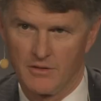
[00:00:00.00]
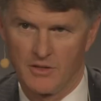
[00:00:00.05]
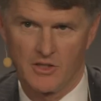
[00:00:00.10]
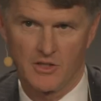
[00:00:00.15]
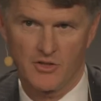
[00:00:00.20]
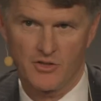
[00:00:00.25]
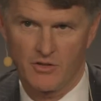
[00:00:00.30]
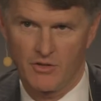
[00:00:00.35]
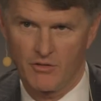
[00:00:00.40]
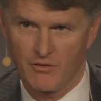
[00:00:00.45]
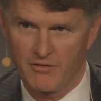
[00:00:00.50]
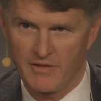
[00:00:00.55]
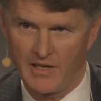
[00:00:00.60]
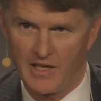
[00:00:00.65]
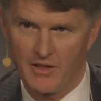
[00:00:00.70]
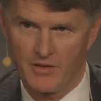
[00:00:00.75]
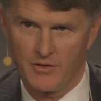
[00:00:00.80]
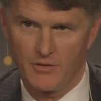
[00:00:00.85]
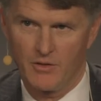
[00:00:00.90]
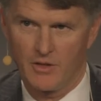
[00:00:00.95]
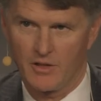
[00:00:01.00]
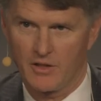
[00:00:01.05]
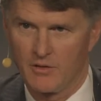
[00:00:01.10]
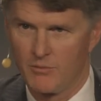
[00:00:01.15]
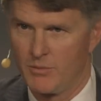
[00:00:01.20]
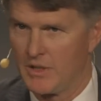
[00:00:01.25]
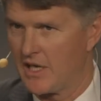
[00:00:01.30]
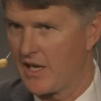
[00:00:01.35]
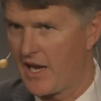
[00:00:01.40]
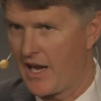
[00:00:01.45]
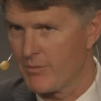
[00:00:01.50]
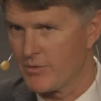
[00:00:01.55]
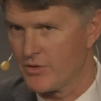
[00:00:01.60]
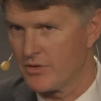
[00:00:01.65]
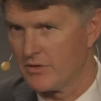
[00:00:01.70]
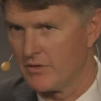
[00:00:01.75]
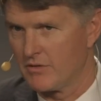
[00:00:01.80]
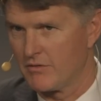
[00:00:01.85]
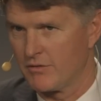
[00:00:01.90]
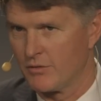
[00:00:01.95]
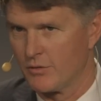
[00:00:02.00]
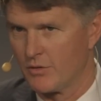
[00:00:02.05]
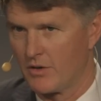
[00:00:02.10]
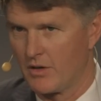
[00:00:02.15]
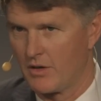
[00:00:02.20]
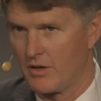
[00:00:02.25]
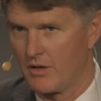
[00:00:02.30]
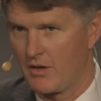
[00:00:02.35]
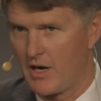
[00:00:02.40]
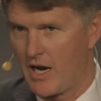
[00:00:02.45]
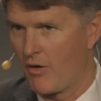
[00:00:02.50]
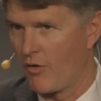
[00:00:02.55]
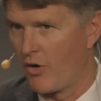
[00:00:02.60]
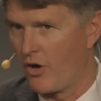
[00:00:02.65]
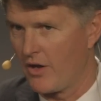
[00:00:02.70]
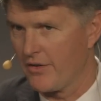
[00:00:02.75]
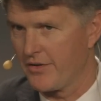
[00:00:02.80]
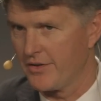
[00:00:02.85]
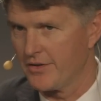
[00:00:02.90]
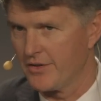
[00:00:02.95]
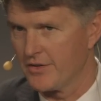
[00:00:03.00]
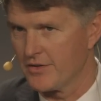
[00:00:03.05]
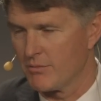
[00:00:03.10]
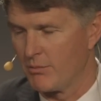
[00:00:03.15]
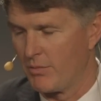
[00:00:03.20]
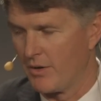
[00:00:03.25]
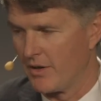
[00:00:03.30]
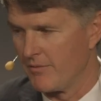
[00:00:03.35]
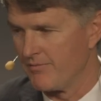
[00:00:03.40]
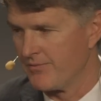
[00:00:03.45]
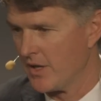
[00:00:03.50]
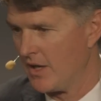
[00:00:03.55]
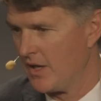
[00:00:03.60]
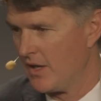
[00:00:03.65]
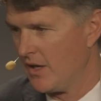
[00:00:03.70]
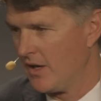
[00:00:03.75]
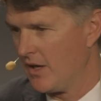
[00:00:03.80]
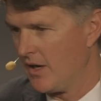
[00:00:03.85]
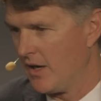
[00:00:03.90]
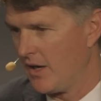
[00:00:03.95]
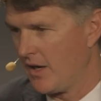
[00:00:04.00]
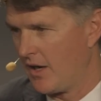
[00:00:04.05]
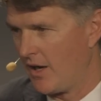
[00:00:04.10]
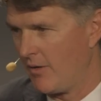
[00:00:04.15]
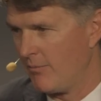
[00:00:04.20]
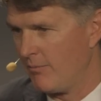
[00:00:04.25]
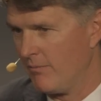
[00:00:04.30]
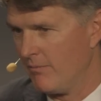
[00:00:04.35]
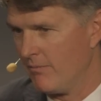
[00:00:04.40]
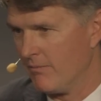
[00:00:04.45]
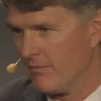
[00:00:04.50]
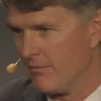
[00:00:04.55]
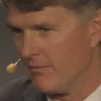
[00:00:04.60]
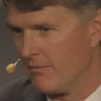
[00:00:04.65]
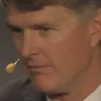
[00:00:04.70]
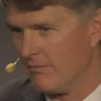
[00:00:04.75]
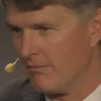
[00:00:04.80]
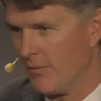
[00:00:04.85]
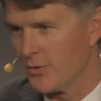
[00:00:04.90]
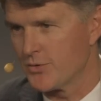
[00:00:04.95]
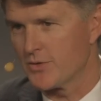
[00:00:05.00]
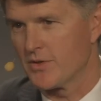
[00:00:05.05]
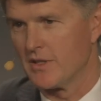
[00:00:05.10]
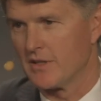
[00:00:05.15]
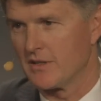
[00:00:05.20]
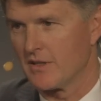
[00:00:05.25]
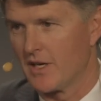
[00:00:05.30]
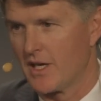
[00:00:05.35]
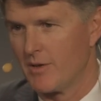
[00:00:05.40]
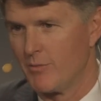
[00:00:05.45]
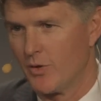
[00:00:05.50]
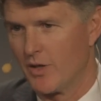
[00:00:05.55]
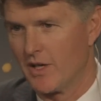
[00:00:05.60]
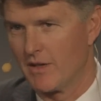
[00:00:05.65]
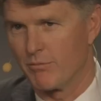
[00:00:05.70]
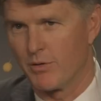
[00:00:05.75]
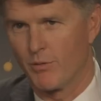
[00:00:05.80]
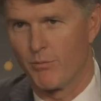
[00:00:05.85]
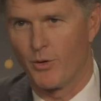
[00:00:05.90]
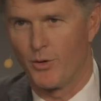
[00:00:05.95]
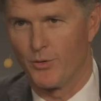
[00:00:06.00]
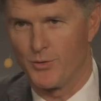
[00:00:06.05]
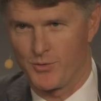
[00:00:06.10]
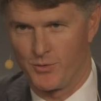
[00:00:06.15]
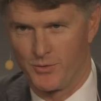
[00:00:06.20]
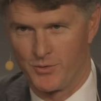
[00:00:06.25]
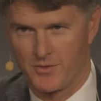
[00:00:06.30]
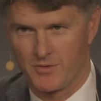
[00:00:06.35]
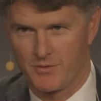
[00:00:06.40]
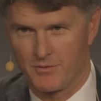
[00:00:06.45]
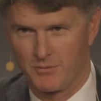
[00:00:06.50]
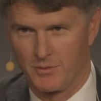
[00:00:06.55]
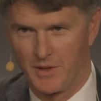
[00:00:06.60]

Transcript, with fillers: or additional value that can be captured for our authors, but um, most of the time you get proposals